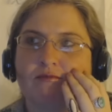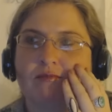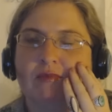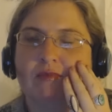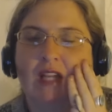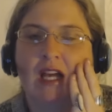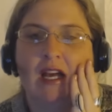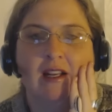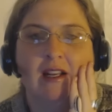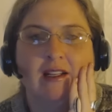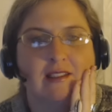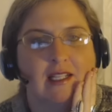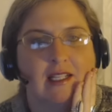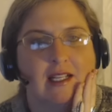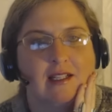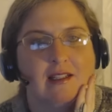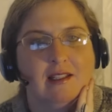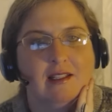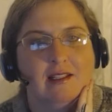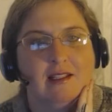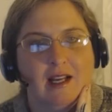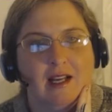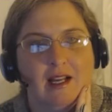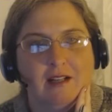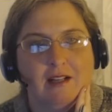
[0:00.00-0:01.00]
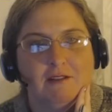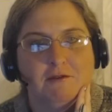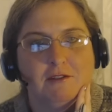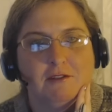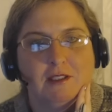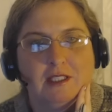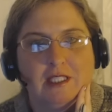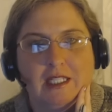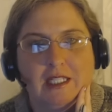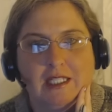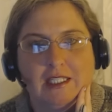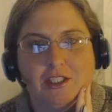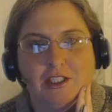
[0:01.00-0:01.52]
Not exactly
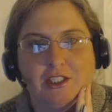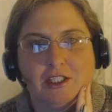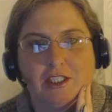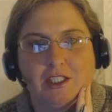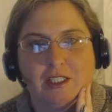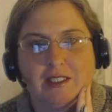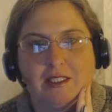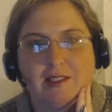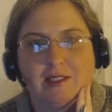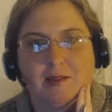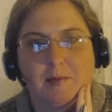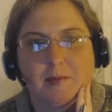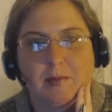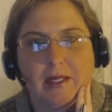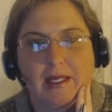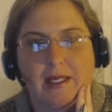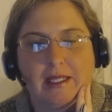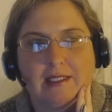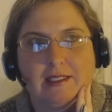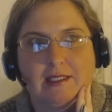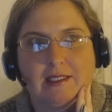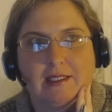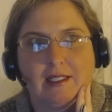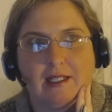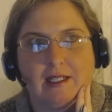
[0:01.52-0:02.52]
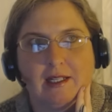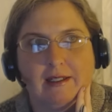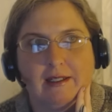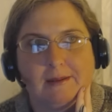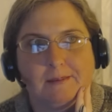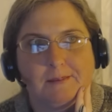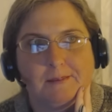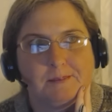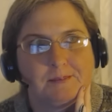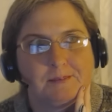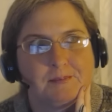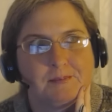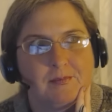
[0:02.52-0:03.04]
confrontations, but
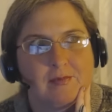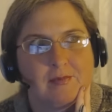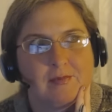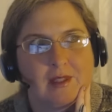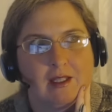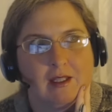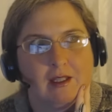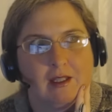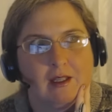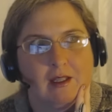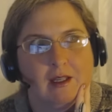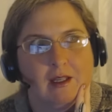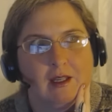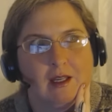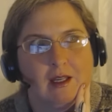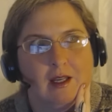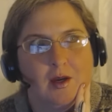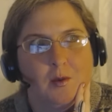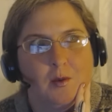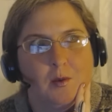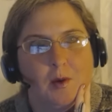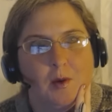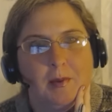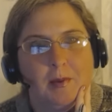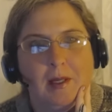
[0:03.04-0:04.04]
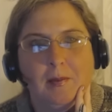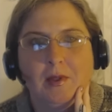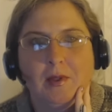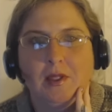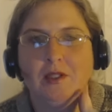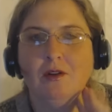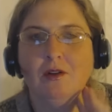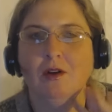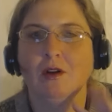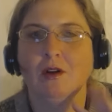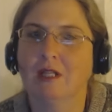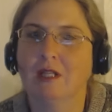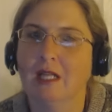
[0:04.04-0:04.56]
where
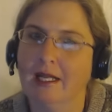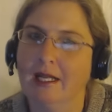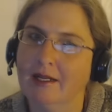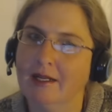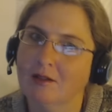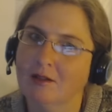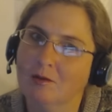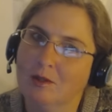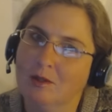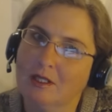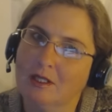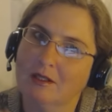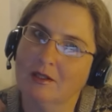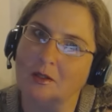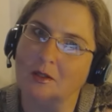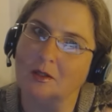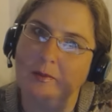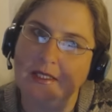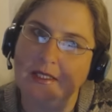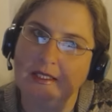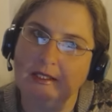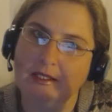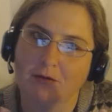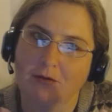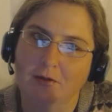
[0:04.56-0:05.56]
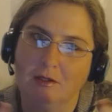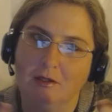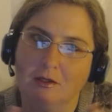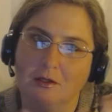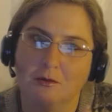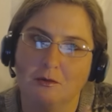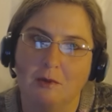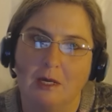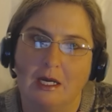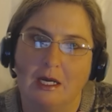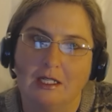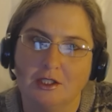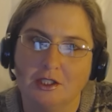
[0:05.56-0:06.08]
people are all kind of going a little bit
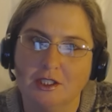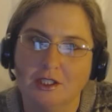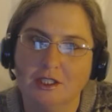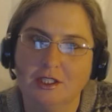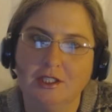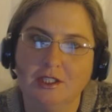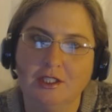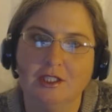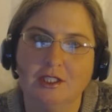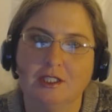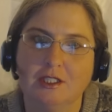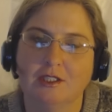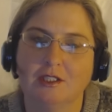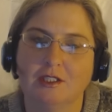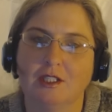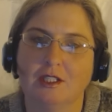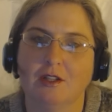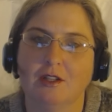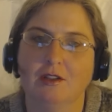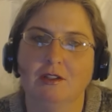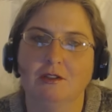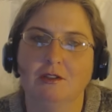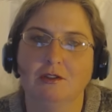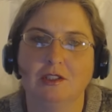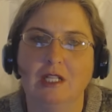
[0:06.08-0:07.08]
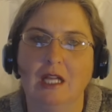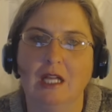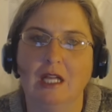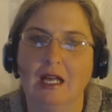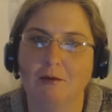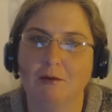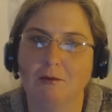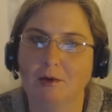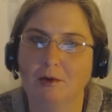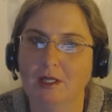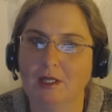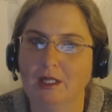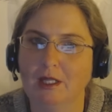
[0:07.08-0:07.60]
different directions. So there's
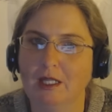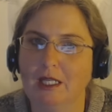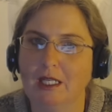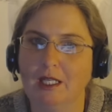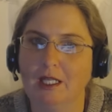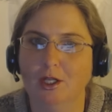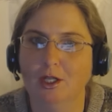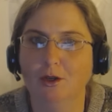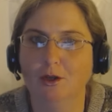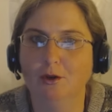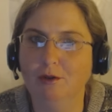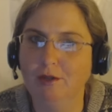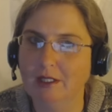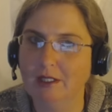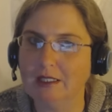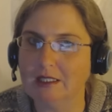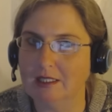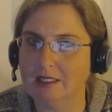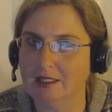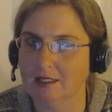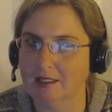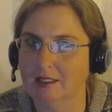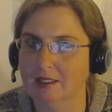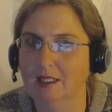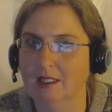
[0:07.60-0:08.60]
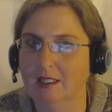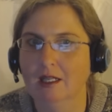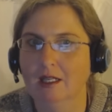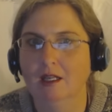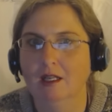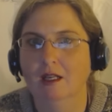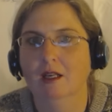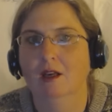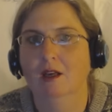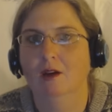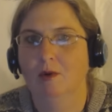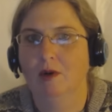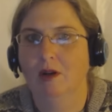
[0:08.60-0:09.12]
not really unity
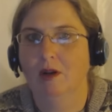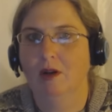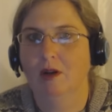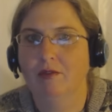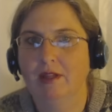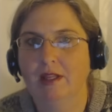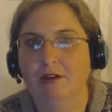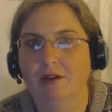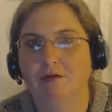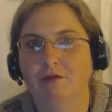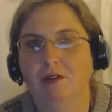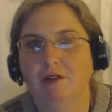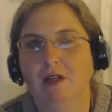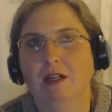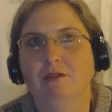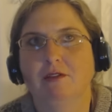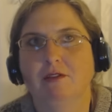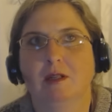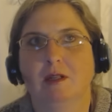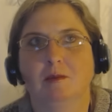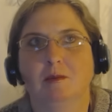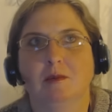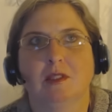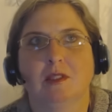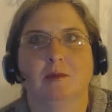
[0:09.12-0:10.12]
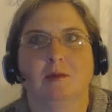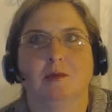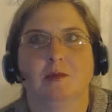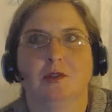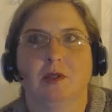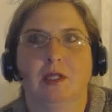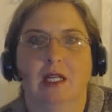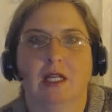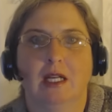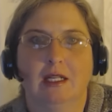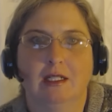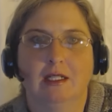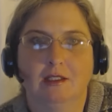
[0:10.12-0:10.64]
whenever that five comes up.
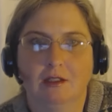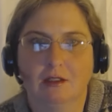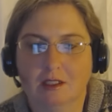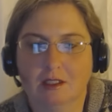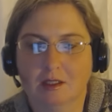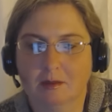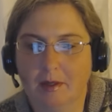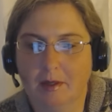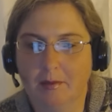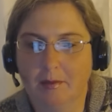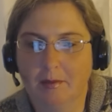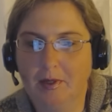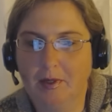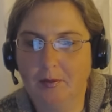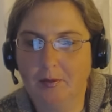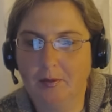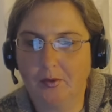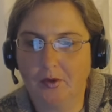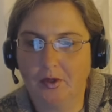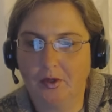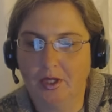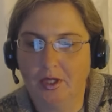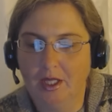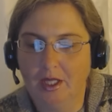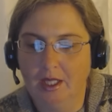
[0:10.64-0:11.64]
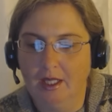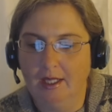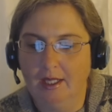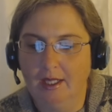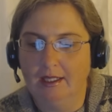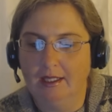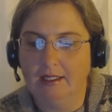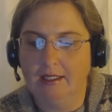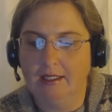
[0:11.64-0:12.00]
So it kind of talks about people